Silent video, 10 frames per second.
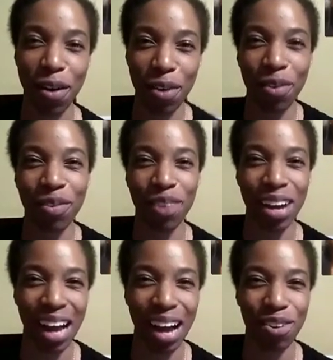How
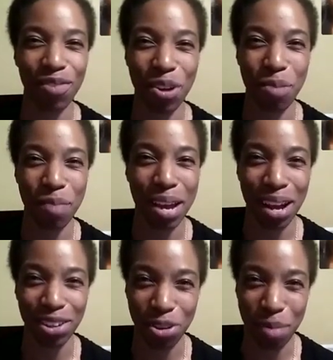have you been?
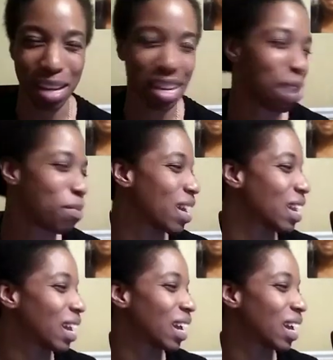How's your day been?